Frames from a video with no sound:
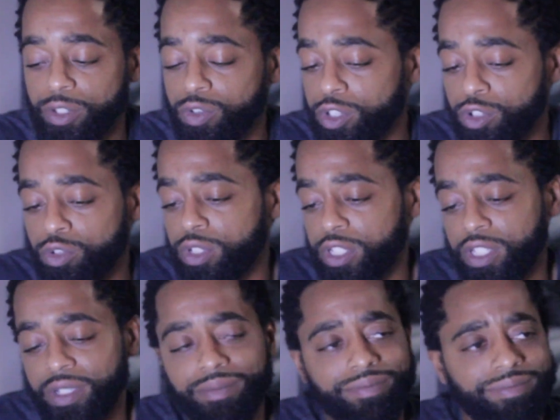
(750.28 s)
can use it
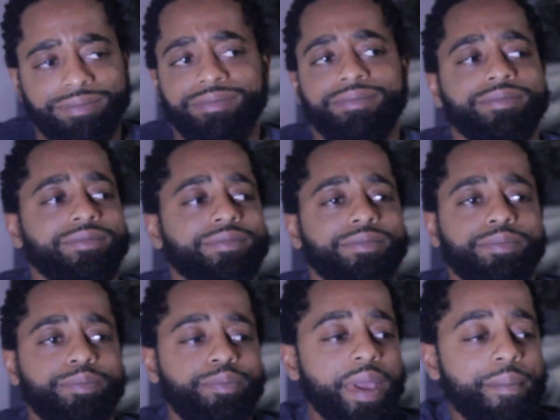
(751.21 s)

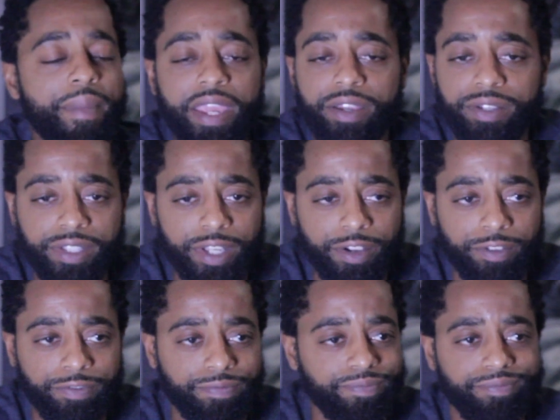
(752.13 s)
to make
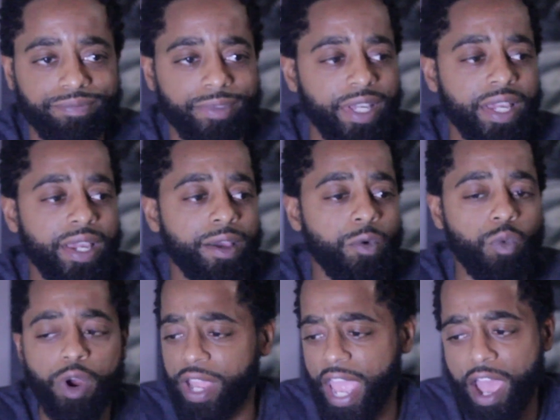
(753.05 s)
yourself
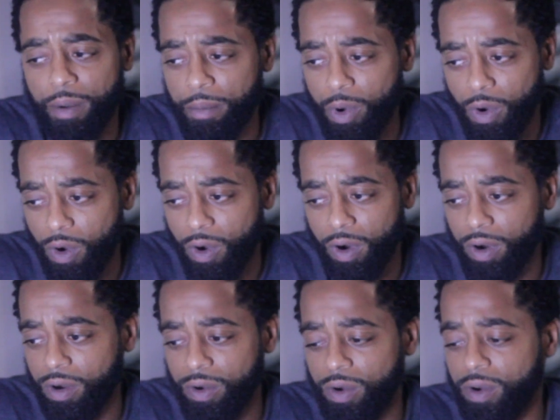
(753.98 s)
work out
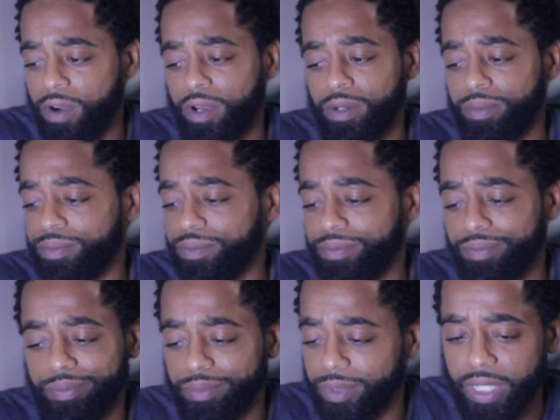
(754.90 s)
more, or
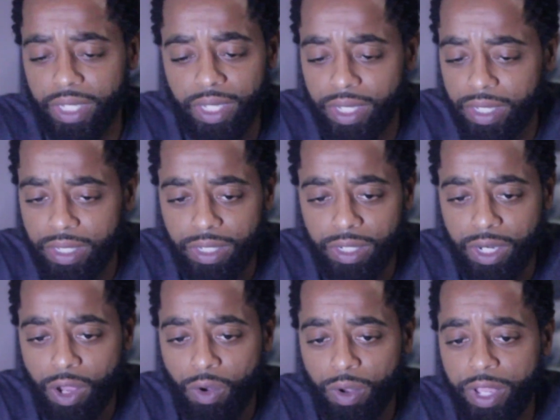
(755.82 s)

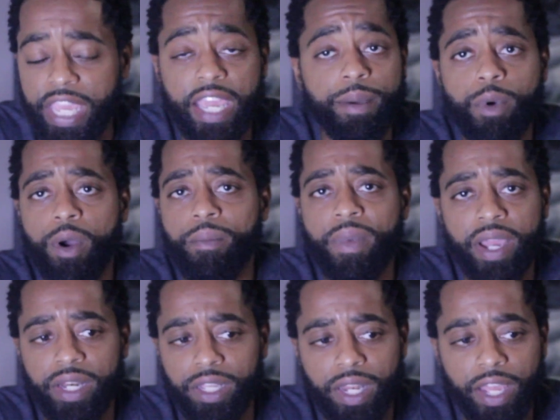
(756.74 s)
get more
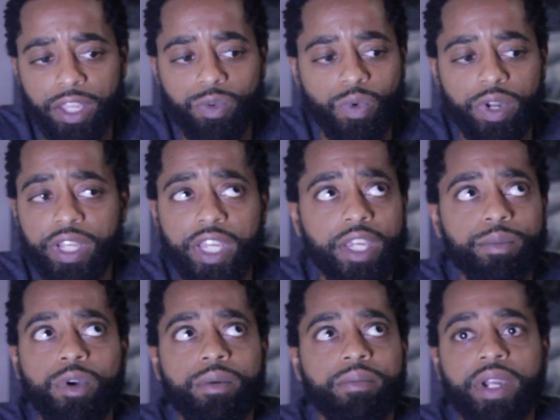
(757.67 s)
money. Like you want to get
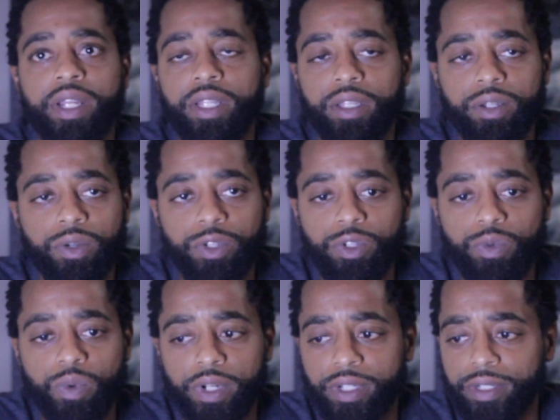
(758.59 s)
more money, or you
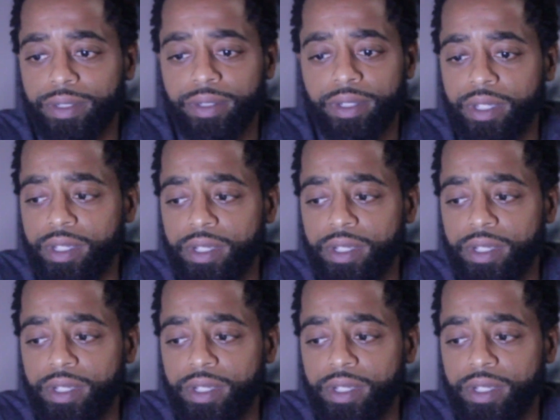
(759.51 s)
want to